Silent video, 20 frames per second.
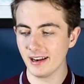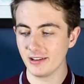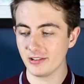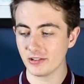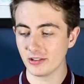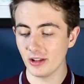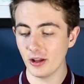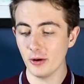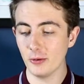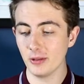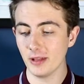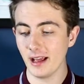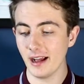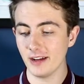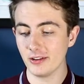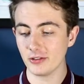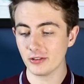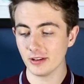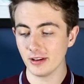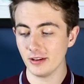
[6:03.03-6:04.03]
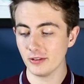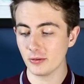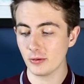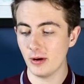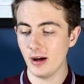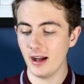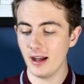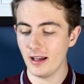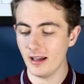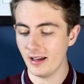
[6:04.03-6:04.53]
slowly actually. It's
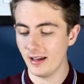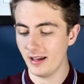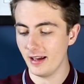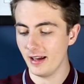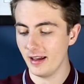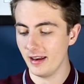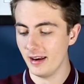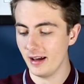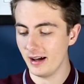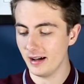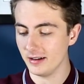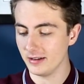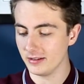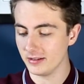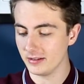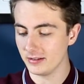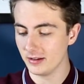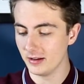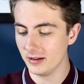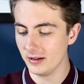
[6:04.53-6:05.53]
quite a nice